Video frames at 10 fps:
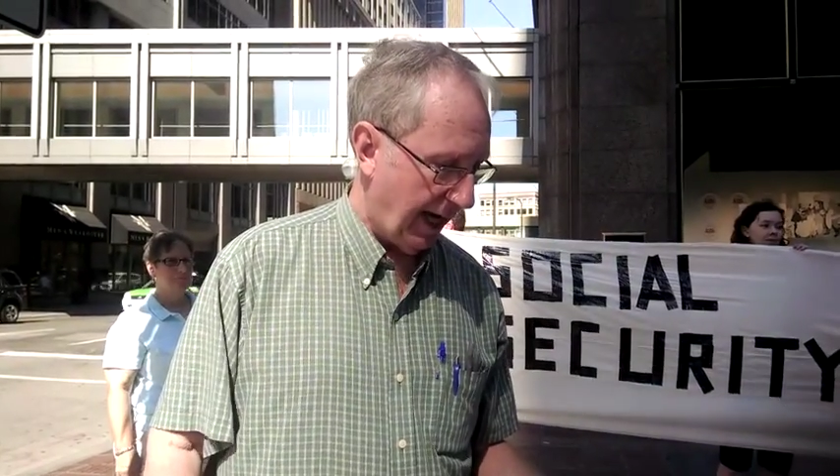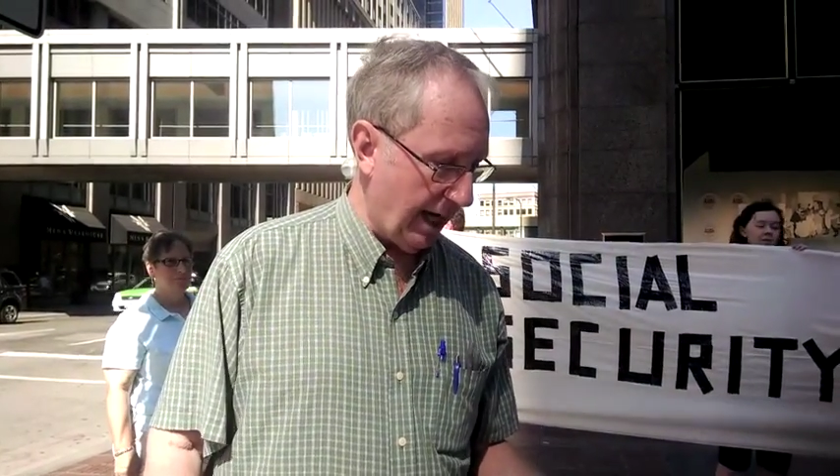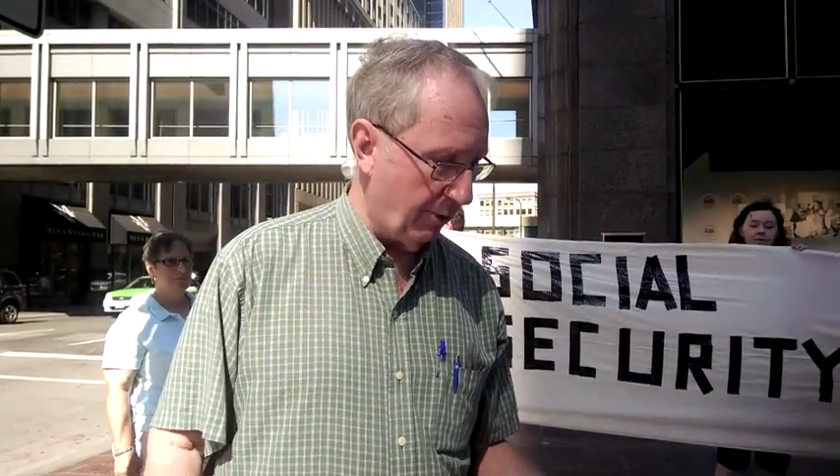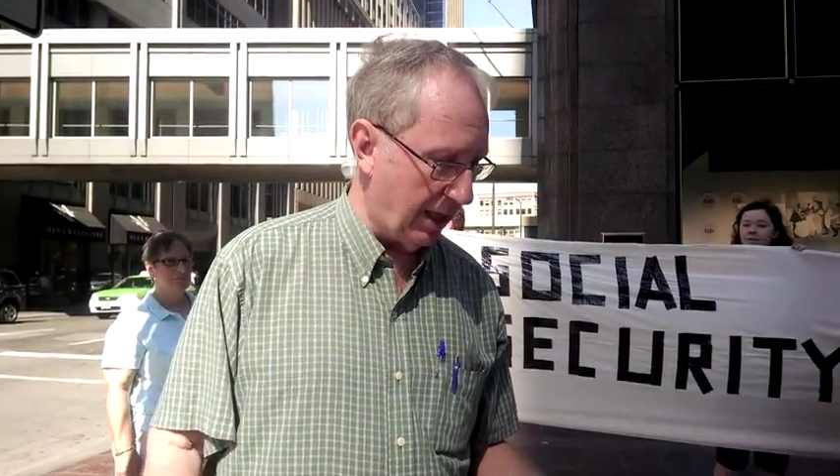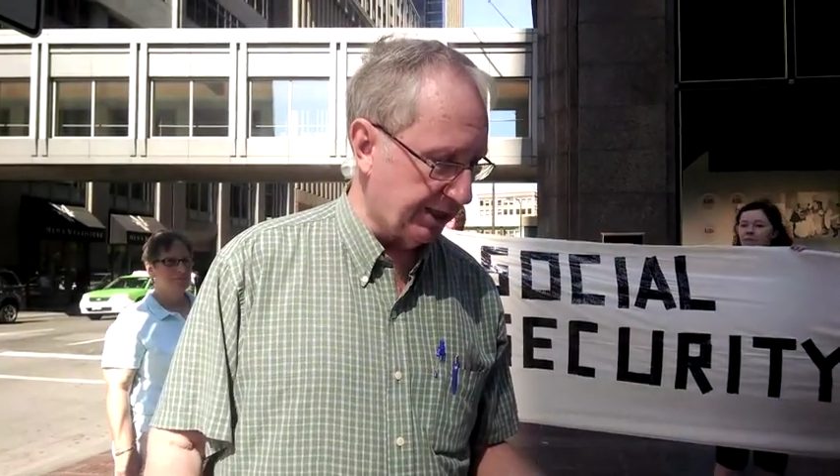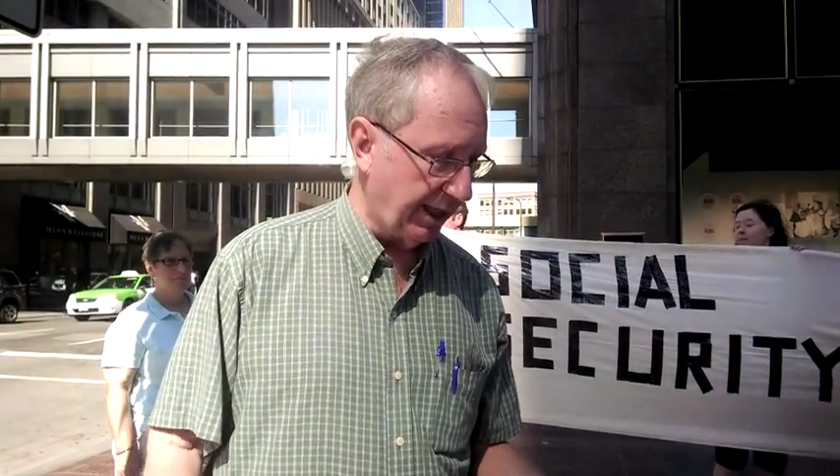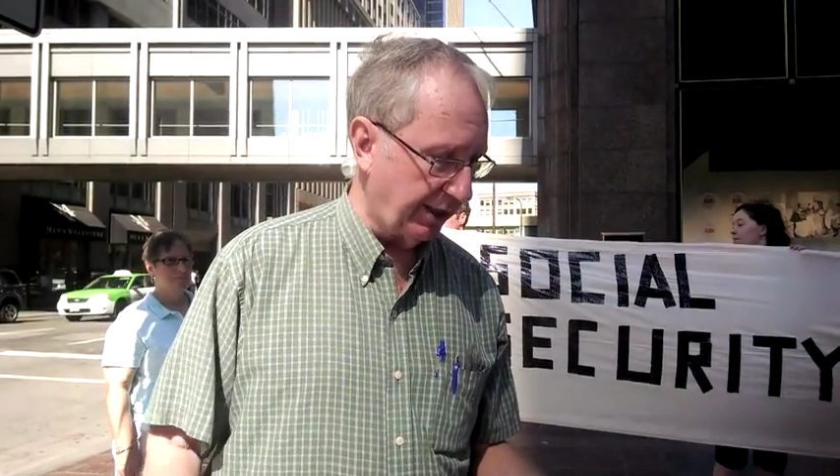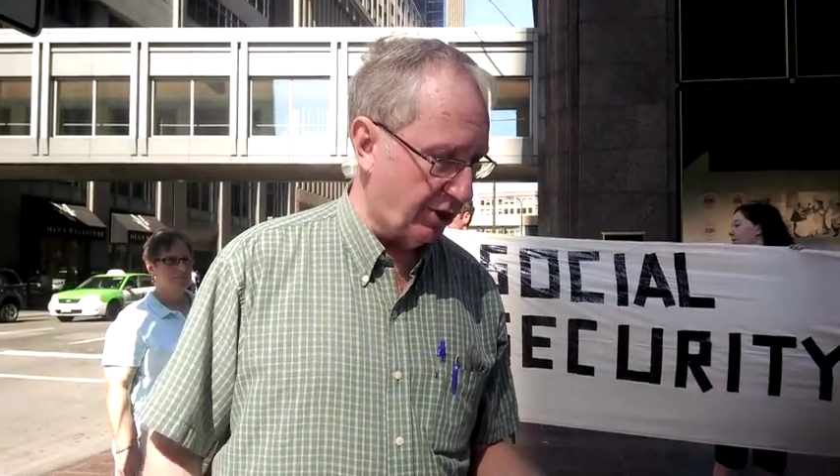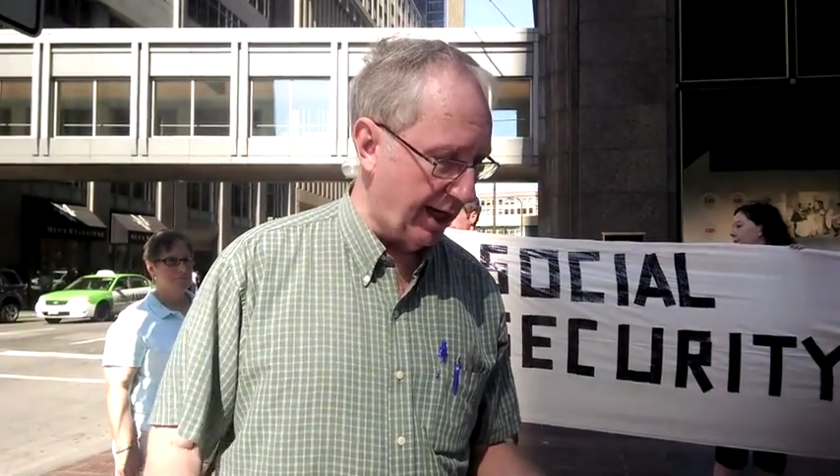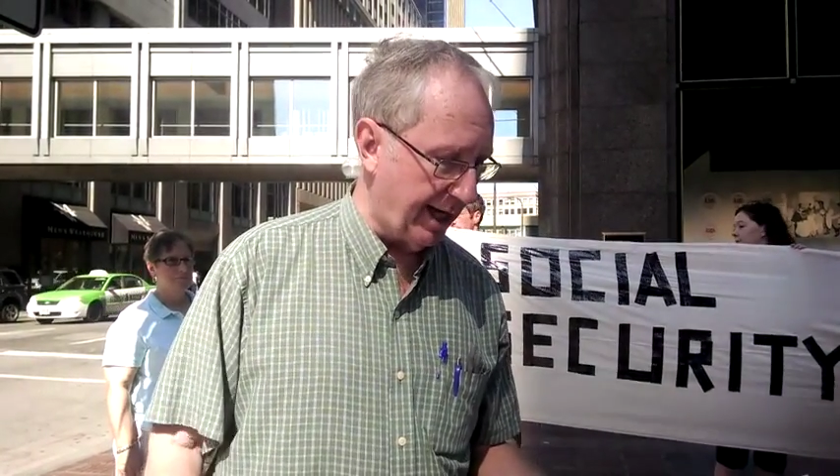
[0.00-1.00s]
and was
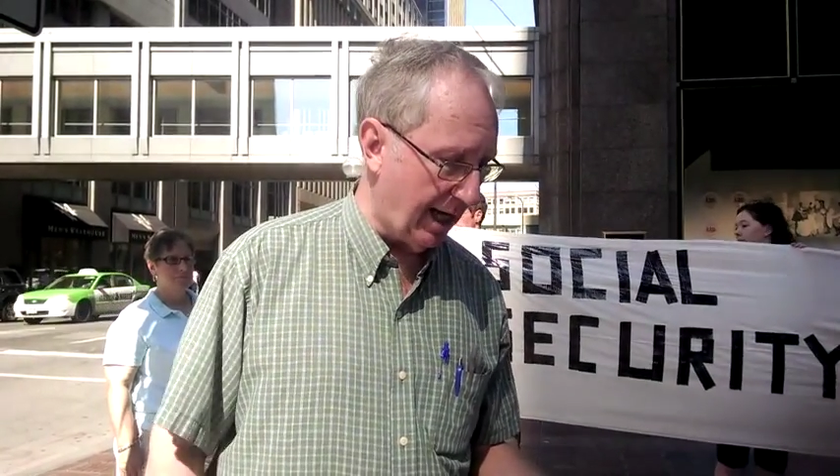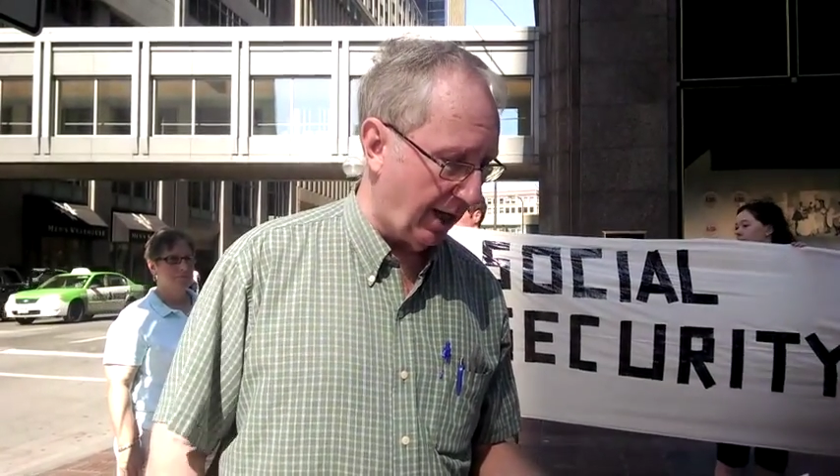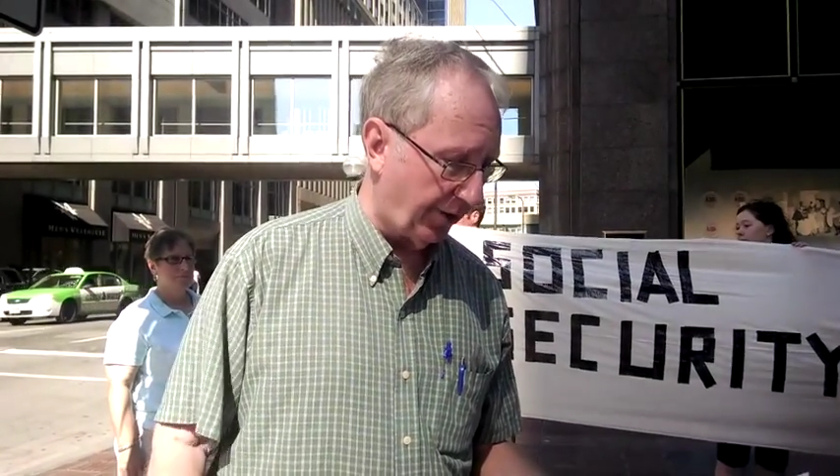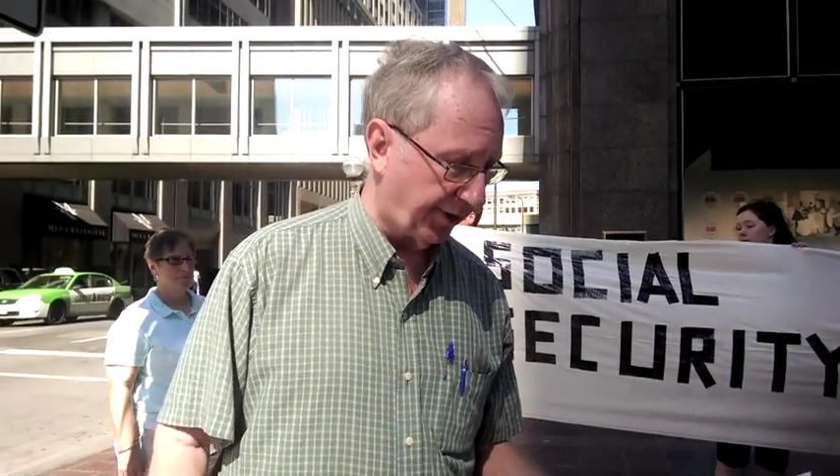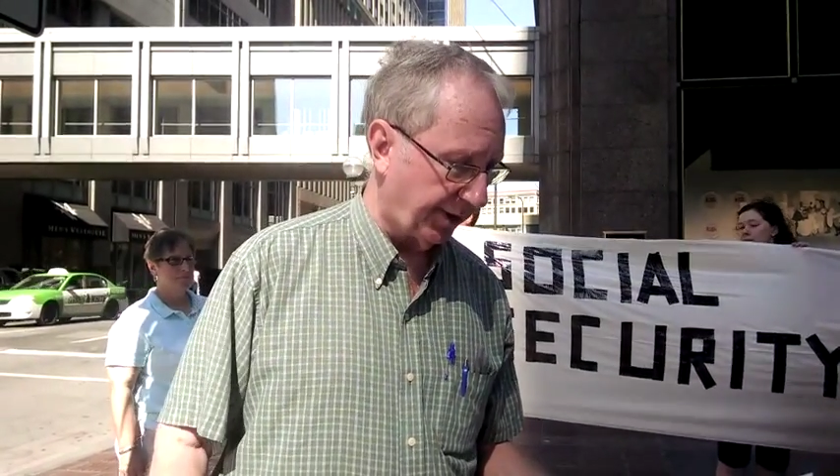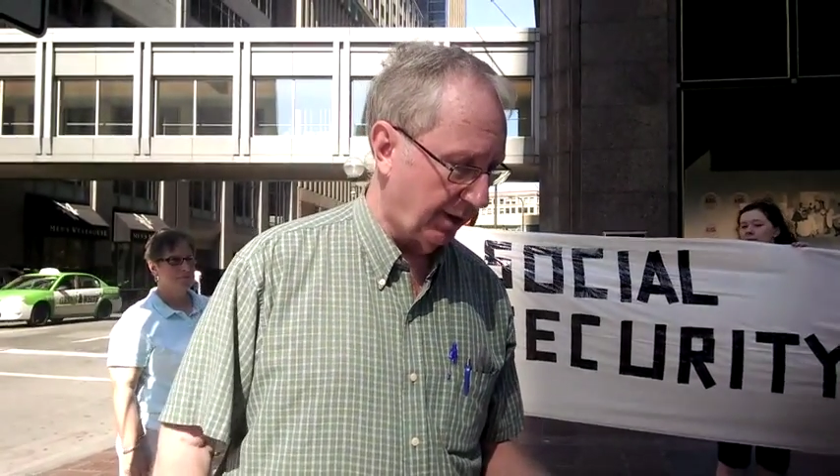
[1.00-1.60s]
in good health,